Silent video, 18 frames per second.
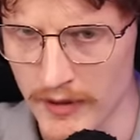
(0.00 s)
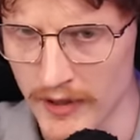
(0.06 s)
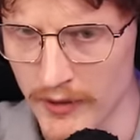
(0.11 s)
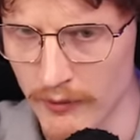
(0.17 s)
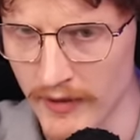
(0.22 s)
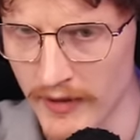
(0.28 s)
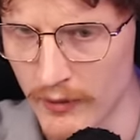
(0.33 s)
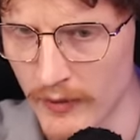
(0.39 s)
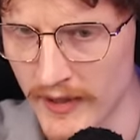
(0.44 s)
by the
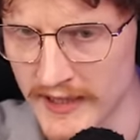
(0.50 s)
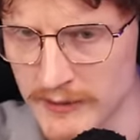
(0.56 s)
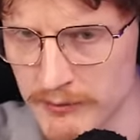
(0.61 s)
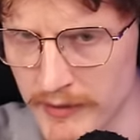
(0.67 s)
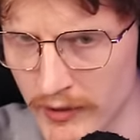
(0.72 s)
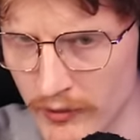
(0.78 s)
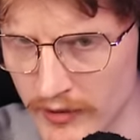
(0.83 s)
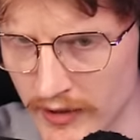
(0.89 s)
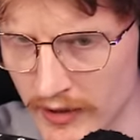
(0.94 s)
way. The way it's
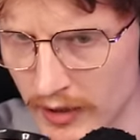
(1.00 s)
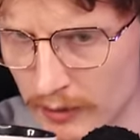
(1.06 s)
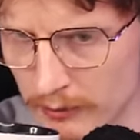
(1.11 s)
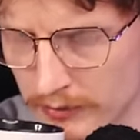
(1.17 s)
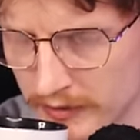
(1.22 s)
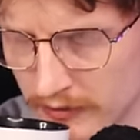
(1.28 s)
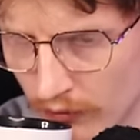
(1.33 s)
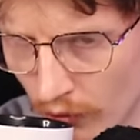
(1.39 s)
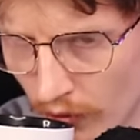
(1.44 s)
building up,
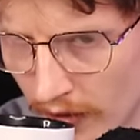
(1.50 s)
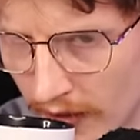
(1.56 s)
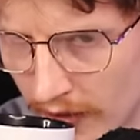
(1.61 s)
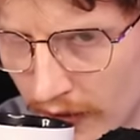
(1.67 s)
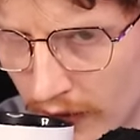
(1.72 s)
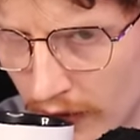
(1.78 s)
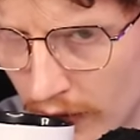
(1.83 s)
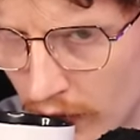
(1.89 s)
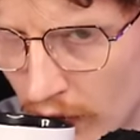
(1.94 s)
really
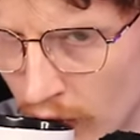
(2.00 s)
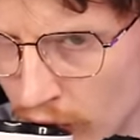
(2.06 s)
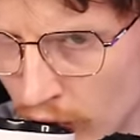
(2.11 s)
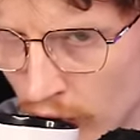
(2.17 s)
good.